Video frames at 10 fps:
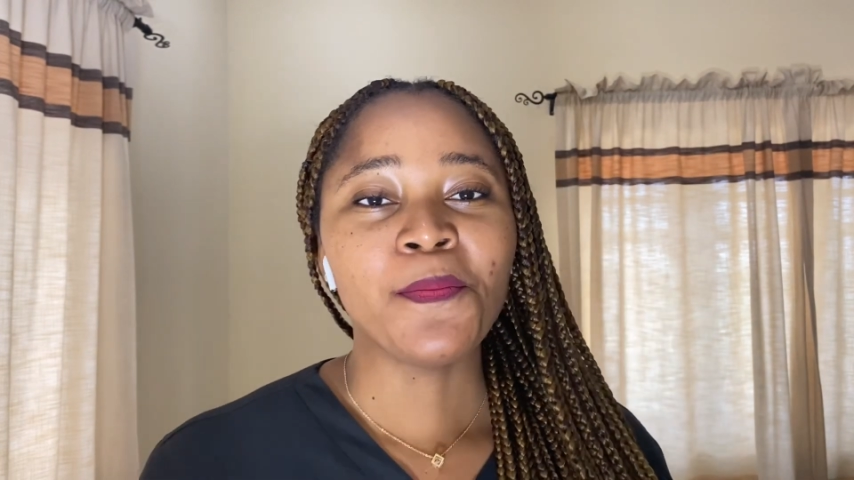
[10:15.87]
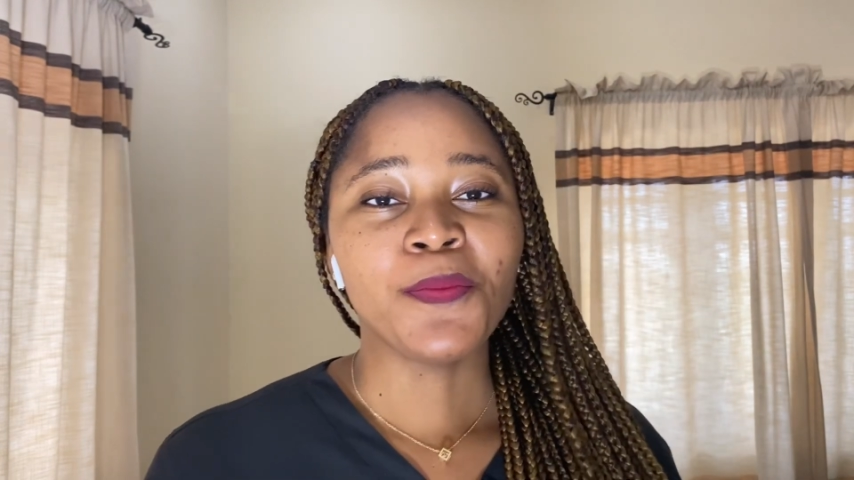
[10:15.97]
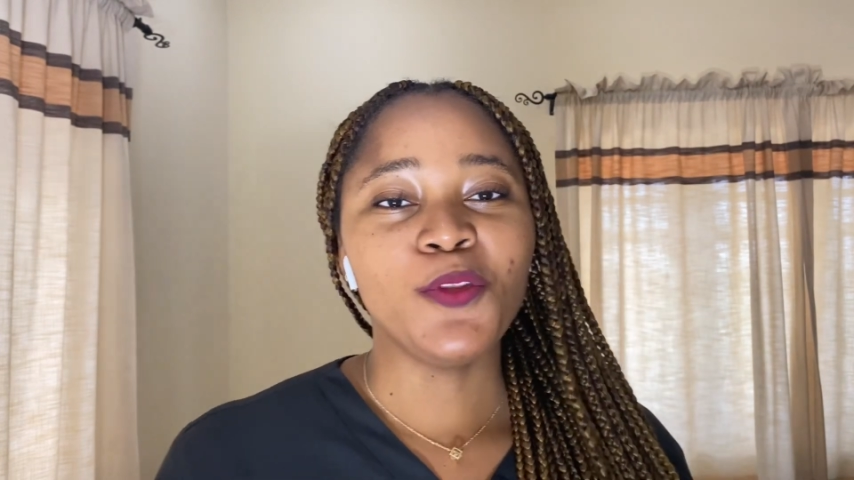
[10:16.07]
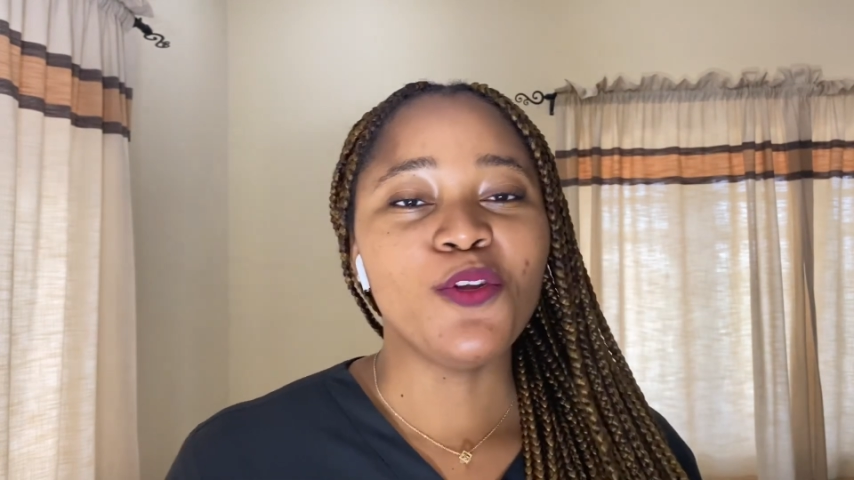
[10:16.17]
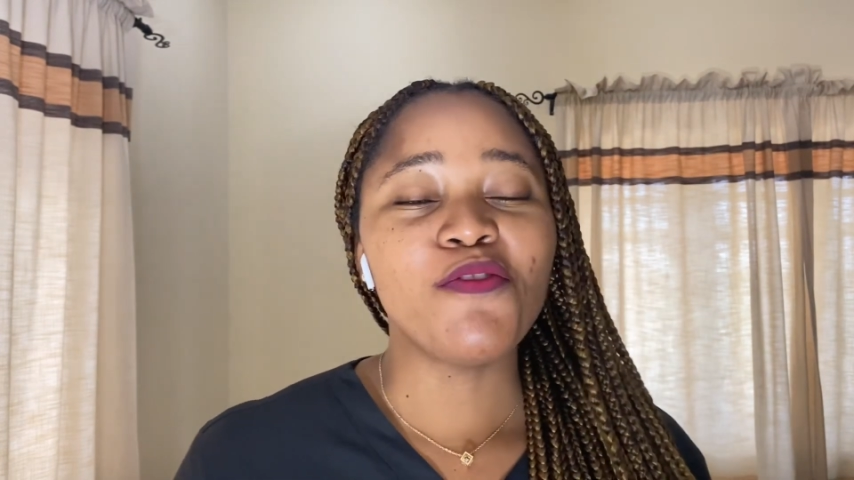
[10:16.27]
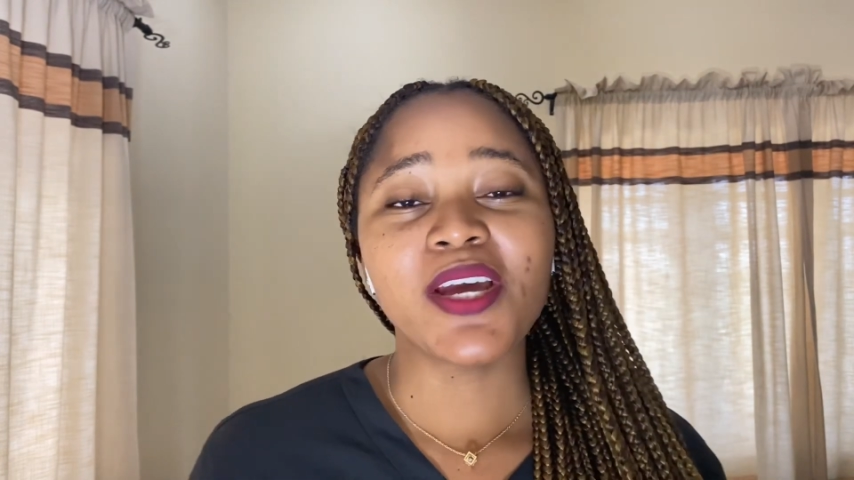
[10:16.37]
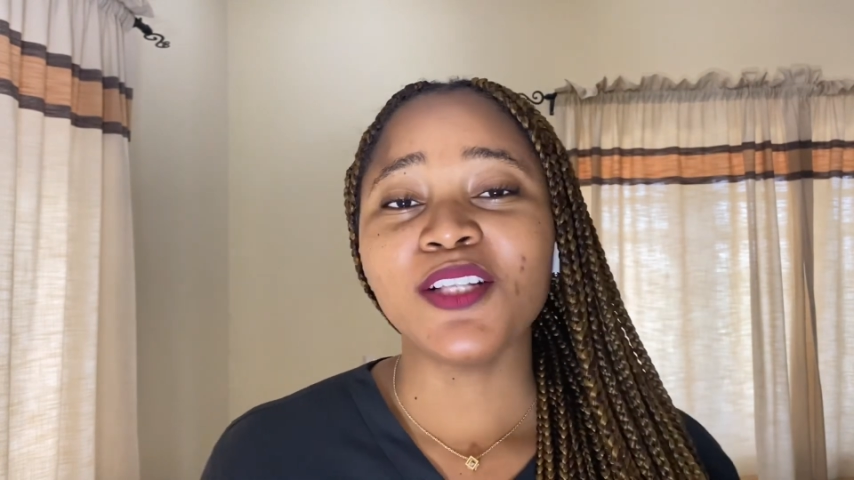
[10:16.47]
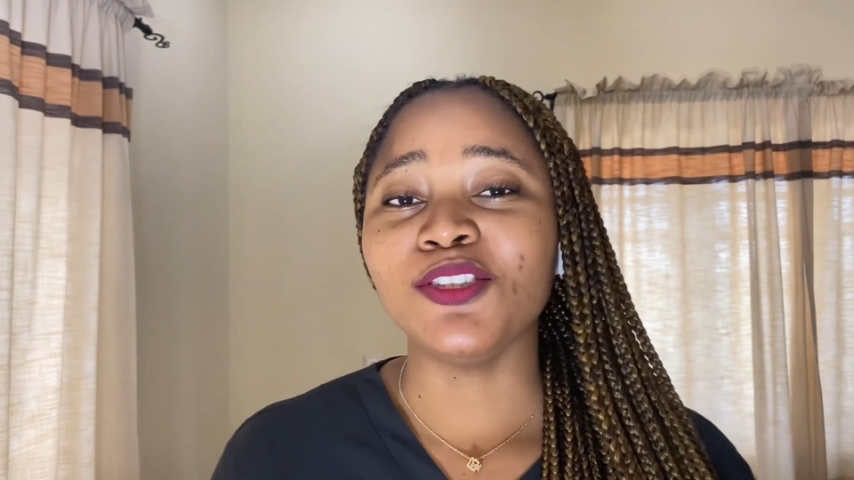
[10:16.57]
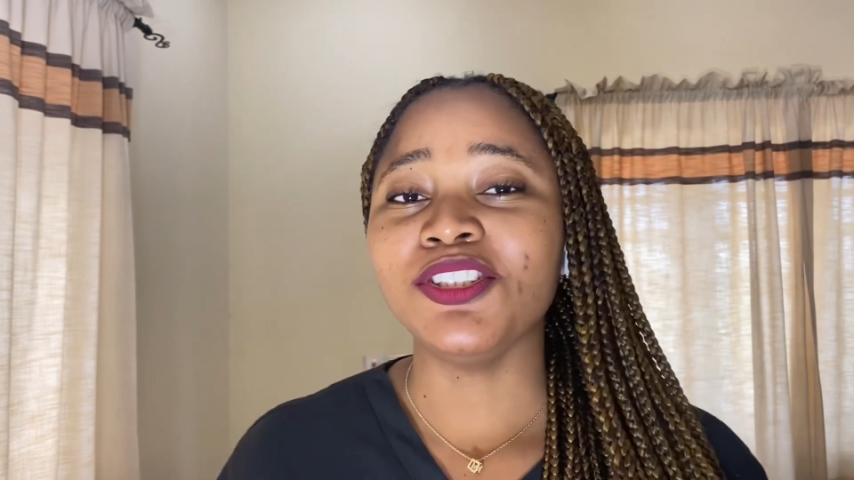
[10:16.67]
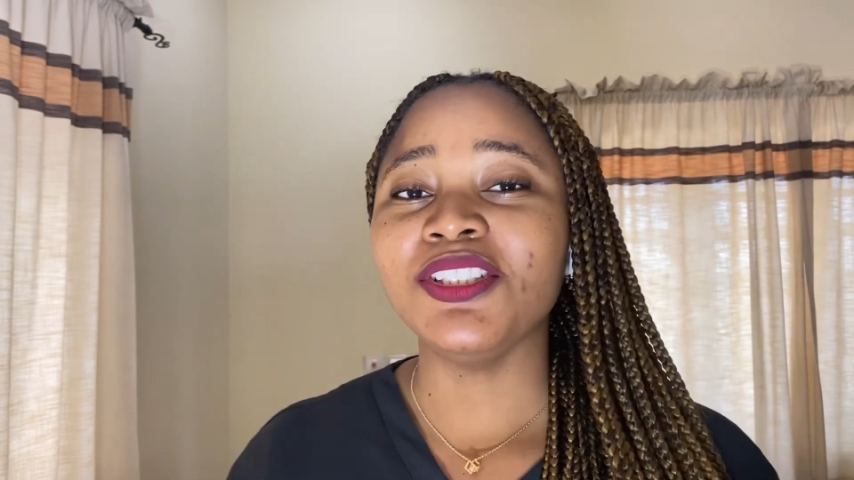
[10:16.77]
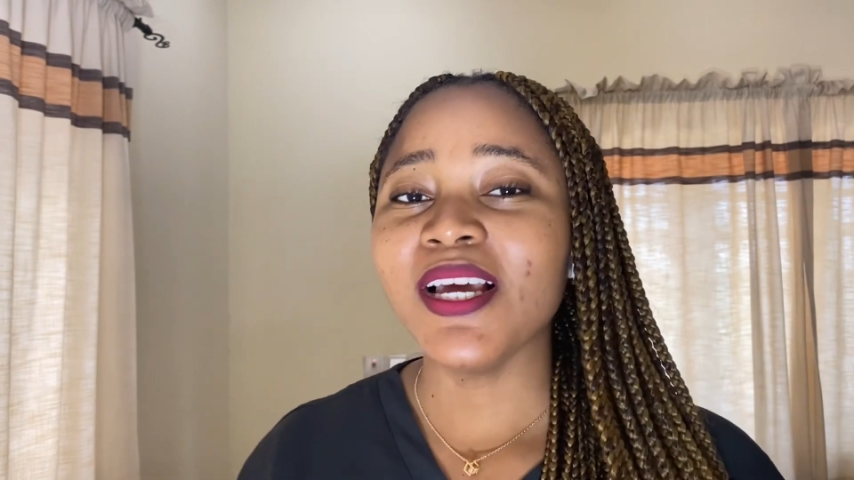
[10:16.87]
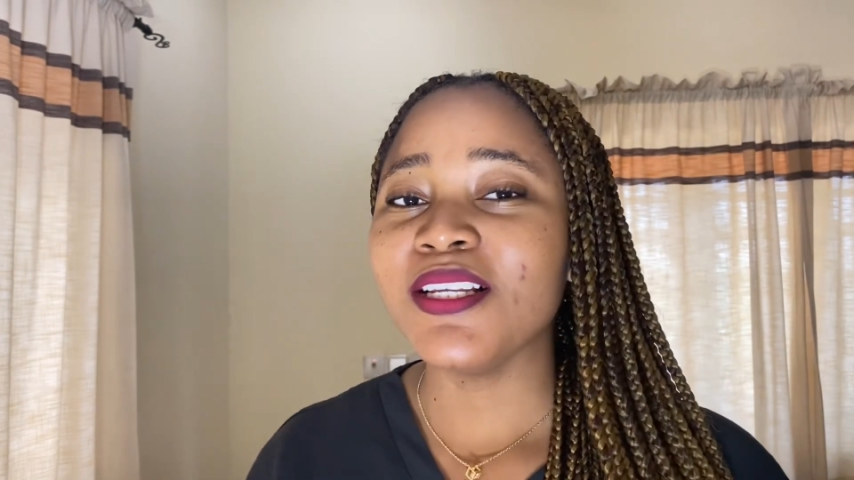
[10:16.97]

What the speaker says: Do not forget to share this